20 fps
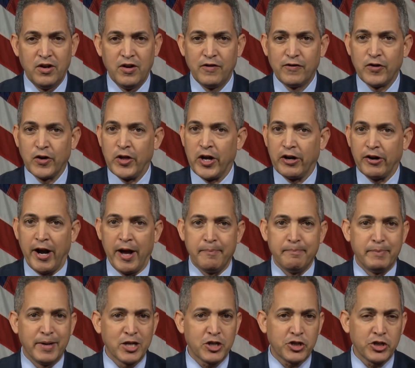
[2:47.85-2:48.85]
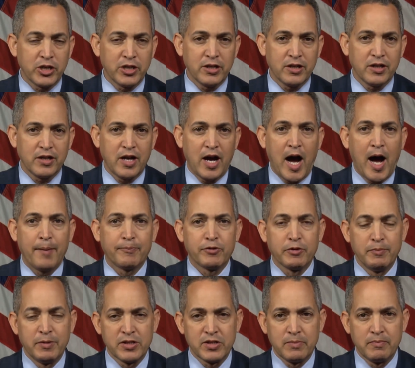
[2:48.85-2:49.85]
for their ambition,
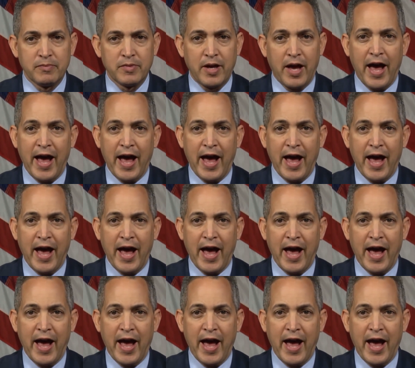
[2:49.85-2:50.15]
optimism,